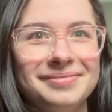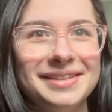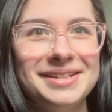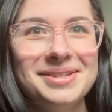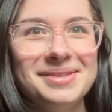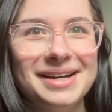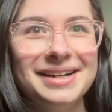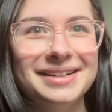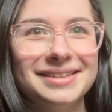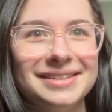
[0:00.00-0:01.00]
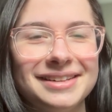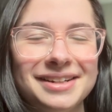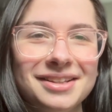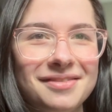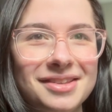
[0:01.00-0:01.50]
and do that. I
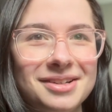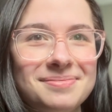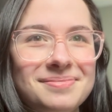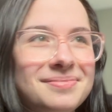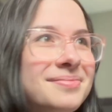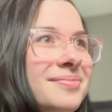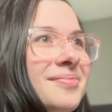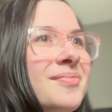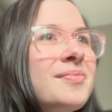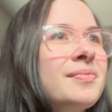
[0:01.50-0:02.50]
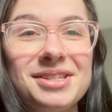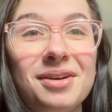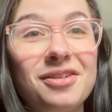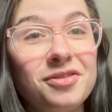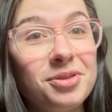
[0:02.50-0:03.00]
love them. So I
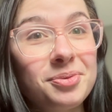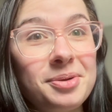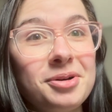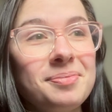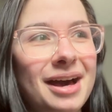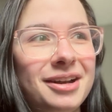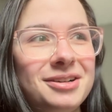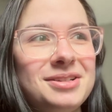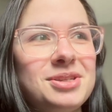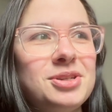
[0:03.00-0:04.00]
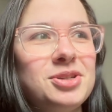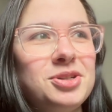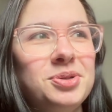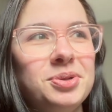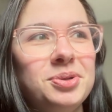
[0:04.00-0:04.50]
have 3 more patterns
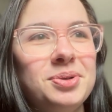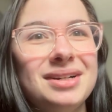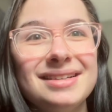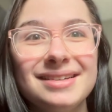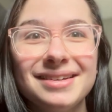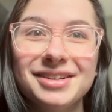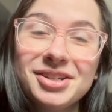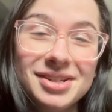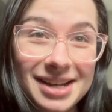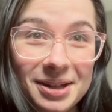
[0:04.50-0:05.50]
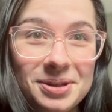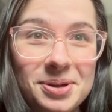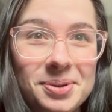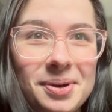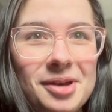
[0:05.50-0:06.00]
to tell
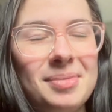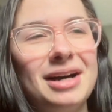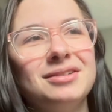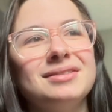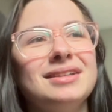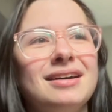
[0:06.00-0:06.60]
you about.